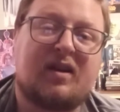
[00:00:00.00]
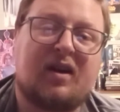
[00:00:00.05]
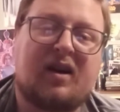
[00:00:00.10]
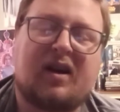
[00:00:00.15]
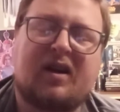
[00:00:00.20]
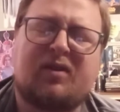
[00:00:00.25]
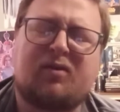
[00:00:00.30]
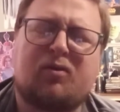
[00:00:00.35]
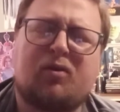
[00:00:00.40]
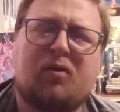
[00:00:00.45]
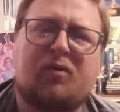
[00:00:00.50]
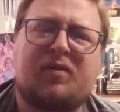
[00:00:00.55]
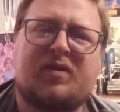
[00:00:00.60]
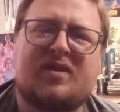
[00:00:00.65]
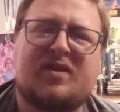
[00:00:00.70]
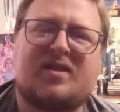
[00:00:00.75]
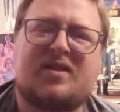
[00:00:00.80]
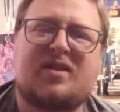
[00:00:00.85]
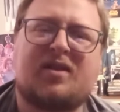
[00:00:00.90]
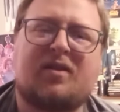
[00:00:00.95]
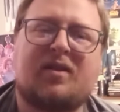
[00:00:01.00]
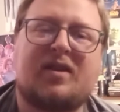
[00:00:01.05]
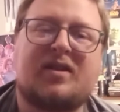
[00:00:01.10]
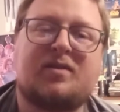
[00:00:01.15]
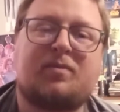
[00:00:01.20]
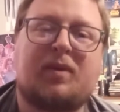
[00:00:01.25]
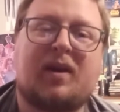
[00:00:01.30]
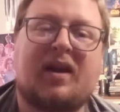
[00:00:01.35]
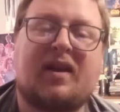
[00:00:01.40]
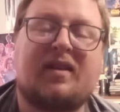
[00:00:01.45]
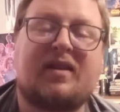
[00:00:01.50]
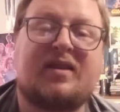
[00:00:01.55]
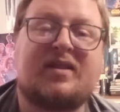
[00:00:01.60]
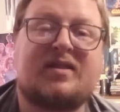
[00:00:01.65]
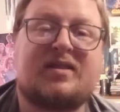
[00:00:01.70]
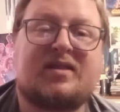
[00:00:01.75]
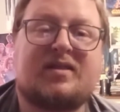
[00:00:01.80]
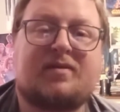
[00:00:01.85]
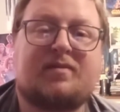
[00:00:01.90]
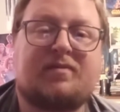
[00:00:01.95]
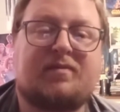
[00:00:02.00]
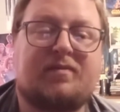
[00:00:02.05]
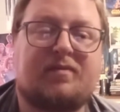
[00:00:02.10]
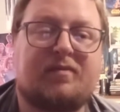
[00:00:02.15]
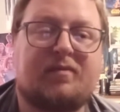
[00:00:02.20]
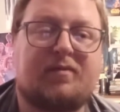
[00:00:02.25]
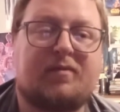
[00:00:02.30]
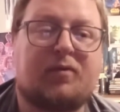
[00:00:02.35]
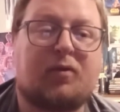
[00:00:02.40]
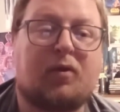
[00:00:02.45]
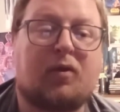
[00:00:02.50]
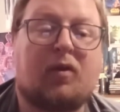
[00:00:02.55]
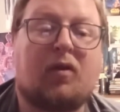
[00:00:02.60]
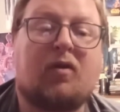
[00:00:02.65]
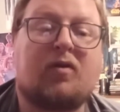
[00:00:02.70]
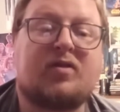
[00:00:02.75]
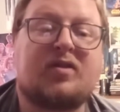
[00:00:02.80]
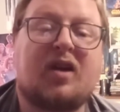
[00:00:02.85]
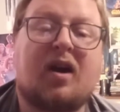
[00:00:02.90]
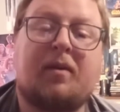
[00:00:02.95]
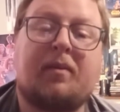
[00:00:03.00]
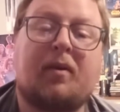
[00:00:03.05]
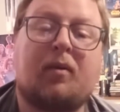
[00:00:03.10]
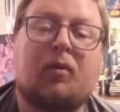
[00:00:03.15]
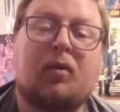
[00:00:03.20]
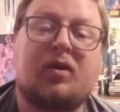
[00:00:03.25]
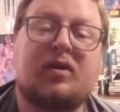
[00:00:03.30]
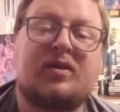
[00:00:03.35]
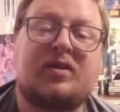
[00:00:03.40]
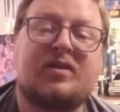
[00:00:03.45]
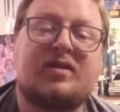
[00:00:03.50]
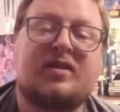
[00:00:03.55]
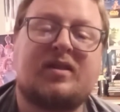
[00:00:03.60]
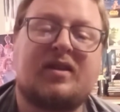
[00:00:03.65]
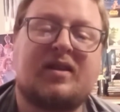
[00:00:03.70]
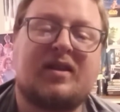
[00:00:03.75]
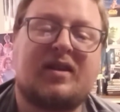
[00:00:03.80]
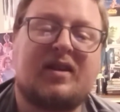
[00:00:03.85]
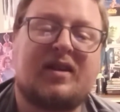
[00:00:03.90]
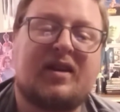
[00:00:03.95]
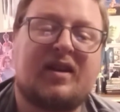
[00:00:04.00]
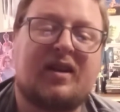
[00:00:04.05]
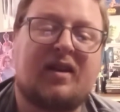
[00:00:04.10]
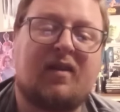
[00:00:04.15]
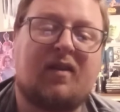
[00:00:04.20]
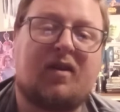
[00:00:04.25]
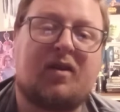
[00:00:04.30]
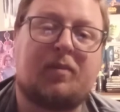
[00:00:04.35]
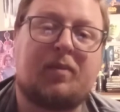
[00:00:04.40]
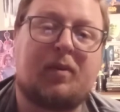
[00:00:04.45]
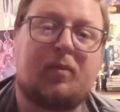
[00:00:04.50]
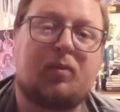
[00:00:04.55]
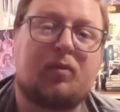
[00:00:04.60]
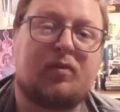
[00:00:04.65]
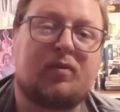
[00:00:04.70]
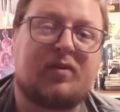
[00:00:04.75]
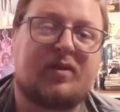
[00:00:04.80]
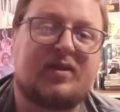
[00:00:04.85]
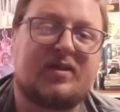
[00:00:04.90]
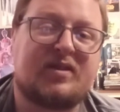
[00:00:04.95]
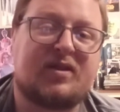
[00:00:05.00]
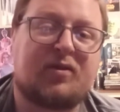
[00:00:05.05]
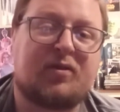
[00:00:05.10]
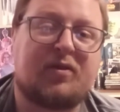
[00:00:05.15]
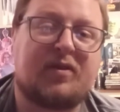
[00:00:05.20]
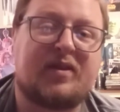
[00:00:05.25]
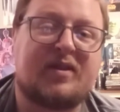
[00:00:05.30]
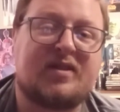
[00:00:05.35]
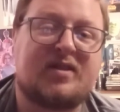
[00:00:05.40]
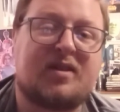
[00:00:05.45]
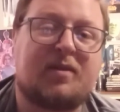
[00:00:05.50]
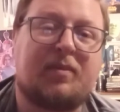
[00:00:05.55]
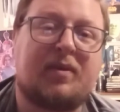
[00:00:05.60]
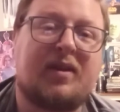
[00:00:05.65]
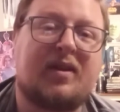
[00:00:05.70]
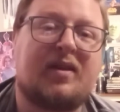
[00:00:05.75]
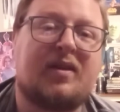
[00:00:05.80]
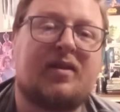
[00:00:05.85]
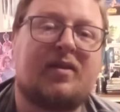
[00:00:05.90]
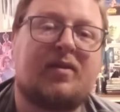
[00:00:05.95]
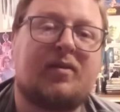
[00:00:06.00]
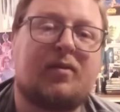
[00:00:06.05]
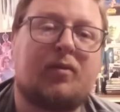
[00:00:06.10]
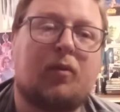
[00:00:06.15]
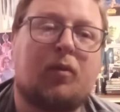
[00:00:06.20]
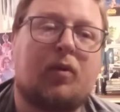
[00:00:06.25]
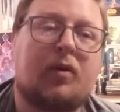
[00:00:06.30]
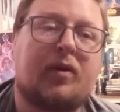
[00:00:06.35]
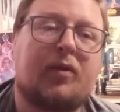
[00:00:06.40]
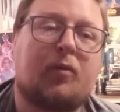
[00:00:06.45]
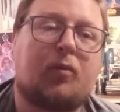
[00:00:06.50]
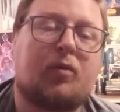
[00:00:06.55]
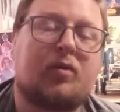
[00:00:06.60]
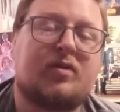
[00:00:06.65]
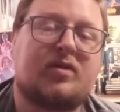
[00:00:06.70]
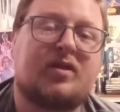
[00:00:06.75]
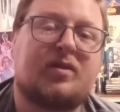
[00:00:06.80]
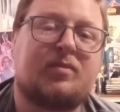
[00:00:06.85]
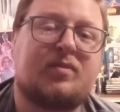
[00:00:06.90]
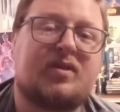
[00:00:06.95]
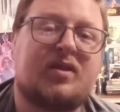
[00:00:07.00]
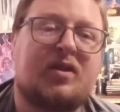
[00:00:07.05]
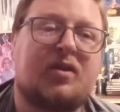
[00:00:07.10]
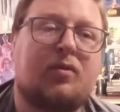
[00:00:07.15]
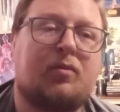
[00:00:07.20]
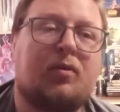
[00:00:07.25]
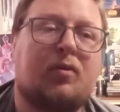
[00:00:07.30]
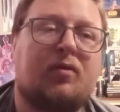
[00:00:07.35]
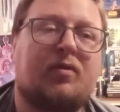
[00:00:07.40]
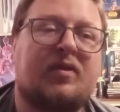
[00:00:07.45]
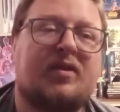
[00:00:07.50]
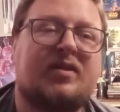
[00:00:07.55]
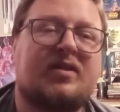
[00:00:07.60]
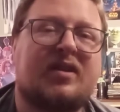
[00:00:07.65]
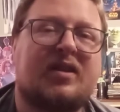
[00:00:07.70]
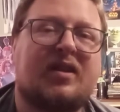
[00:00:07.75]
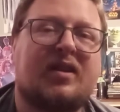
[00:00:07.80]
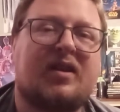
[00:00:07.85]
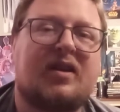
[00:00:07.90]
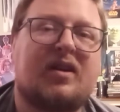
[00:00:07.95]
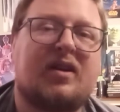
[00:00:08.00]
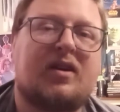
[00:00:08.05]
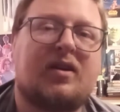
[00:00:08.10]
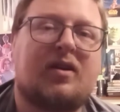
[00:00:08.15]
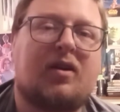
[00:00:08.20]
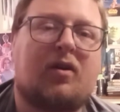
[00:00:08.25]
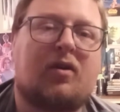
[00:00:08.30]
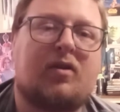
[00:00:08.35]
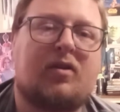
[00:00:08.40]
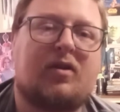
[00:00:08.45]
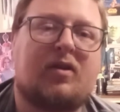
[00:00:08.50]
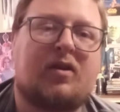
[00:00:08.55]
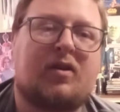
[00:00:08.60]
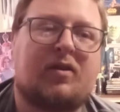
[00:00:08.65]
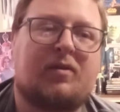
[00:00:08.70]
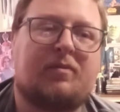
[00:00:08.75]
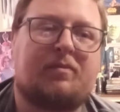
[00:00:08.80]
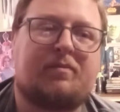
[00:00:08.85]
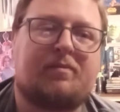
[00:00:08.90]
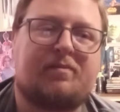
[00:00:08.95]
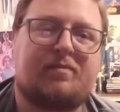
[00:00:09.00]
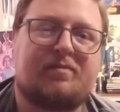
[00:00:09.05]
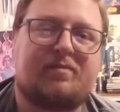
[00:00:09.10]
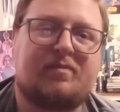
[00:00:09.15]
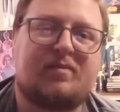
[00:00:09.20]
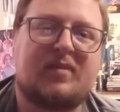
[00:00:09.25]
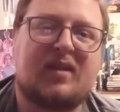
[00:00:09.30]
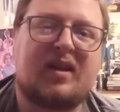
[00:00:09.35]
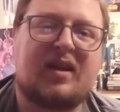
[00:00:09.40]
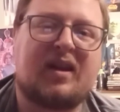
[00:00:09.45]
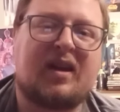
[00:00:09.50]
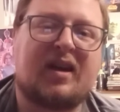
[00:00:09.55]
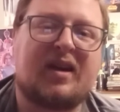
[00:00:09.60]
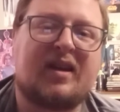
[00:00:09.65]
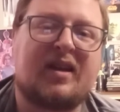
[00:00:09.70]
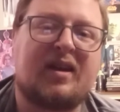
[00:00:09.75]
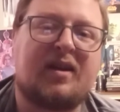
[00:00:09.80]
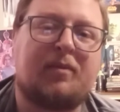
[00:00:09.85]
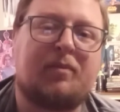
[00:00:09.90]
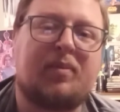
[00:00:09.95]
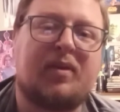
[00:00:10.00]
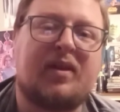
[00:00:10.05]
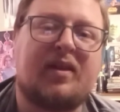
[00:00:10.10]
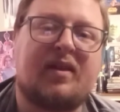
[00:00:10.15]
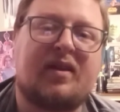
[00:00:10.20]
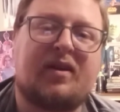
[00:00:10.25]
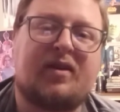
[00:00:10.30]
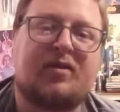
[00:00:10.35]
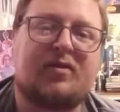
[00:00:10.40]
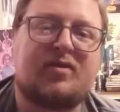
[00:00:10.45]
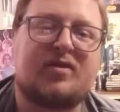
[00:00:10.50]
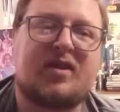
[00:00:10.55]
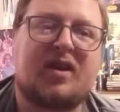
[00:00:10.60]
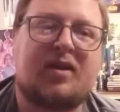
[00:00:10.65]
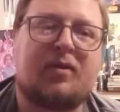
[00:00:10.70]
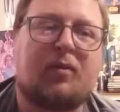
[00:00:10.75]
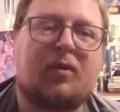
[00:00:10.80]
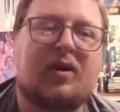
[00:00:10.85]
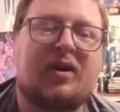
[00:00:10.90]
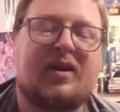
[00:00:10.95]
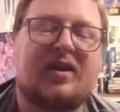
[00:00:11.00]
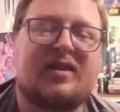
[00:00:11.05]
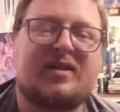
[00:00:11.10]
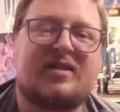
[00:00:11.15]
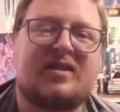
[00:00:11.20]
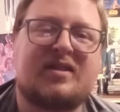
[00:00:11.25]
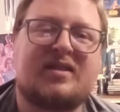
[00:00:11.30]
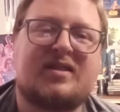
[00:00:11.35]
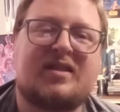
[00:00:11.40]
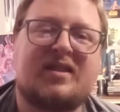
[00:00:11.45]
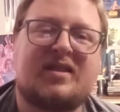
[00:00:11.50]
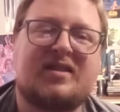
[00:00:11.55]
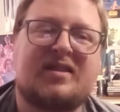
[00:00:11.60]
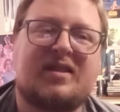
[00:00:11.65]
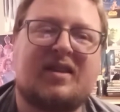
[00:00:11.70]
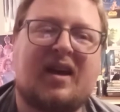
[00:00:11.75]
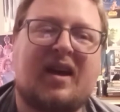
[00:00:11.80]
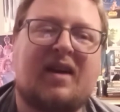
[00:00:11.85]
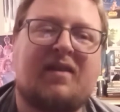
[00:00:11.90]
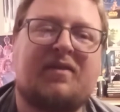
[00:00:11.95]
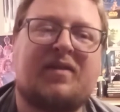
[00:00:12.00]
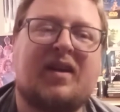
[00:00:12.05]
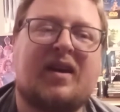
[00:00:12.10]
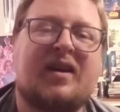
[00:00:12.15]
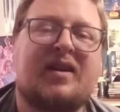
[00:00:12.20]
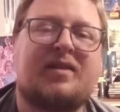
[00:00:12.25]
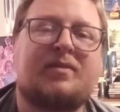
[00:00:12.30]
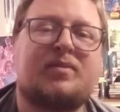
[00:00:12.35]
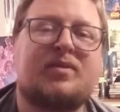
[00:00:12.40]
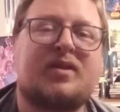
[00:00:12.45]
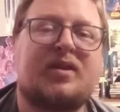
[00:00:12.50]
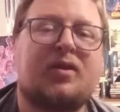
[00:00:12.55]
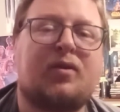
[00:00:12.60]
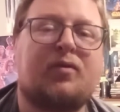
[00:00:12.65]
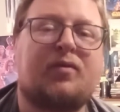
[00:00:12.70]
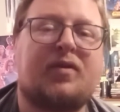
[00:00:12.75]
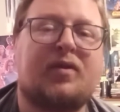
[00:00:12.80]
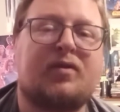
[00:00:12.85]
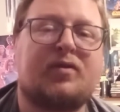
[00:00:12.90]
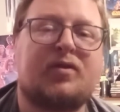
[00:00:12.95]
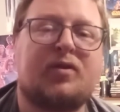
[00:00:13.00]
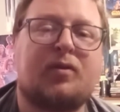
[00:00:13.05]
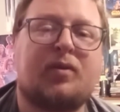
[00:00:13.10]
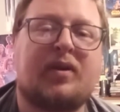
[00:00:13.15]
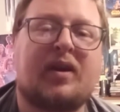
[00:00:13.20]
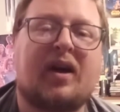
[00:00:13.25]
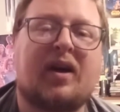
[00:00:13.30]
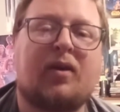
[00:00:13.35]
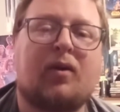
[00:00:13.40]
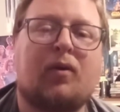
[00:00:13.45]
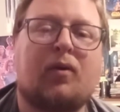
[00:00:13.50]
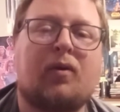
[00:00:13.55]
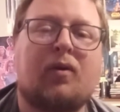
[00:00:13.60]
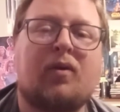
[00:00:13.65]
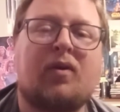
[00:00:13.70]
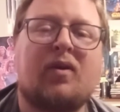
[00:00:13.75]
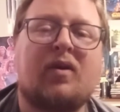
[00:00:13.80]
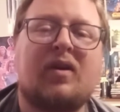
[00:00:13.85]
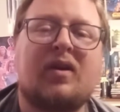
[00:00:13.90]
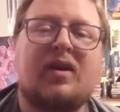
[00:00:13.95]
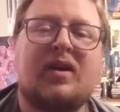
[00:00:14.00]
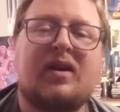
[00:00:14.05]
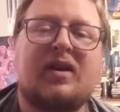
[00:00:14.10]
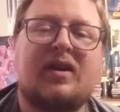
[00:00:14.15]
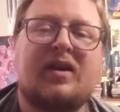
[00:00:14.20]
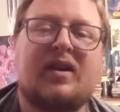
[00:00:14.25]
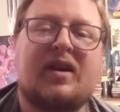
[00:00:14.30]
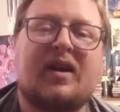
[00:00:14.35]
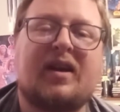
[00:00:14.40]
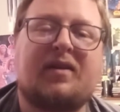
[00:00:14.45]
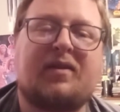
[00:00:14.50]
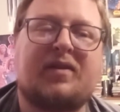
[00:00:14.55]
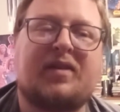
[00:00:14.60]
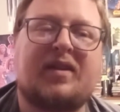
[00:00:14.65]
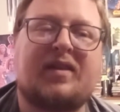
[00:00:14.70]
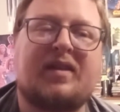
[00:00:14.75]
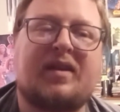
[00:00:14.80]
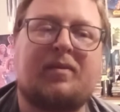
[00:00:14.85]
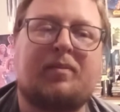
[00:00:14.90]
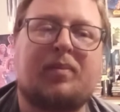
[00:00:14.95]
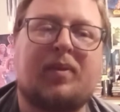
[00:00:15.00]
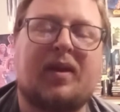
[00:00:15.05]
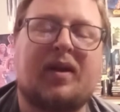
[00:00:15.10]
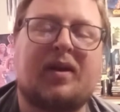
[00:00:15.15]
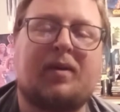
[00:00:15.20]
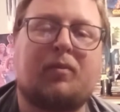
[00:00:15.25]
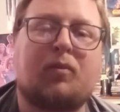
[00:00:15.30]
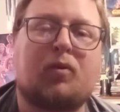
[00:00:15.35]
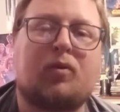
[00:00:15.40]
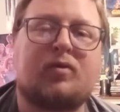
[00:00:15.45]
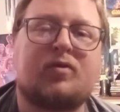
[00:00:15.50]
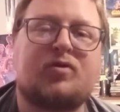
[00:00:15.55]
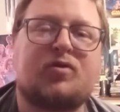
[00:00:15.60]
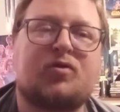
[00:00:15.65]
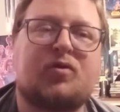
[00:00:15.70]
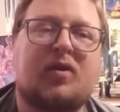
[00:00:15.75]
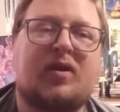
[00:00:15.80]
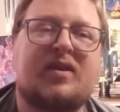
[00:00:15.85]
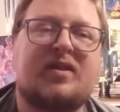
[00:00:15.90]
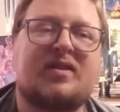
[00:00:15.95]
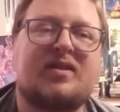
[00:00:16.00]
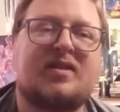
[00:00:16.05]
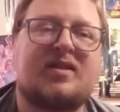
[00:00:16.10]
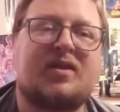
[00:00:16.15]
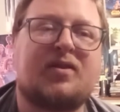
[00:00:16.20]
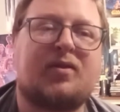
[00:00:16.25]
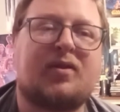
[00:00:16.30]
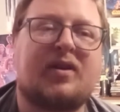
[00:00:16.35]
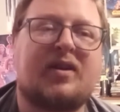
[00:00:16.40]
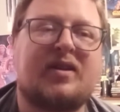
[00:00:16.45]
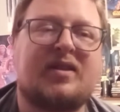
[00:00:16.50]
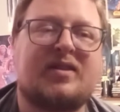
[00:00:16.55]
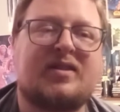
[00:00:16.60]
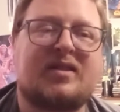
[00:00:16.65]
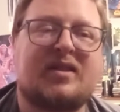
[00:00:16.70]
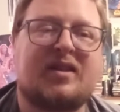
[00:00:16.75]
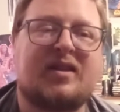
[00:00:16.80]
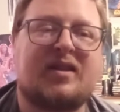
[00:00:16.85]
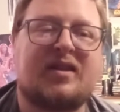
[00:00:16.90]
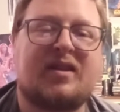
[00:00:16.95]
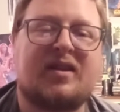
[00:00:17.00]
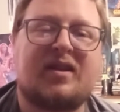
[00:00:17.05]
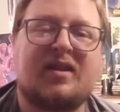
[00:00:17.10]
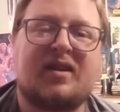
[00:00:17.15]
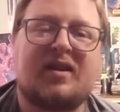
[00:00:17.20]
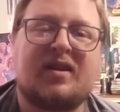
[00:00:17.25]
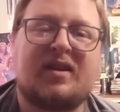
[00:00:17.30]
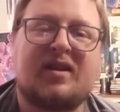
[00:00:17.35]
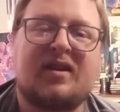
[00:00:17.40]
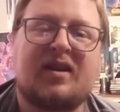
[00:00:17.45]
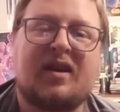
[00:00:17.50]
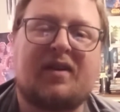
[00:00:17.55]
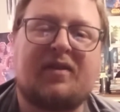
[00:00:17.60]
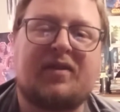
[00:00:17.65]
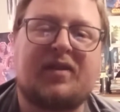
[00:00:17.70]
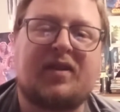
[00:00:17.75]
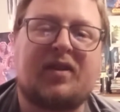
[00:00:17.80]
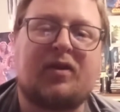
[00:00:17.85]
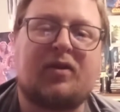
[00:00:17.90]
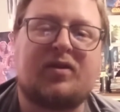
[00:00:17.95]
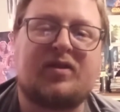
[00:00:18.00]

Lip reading: I don't know if it still is, but at least for a long time it was. And a lot of people consider this to be one of the worst MCU movies. And I can completely understand why, because this doesn't have that MCU feel to it at all. And everything, they play it more straight and serious and everything.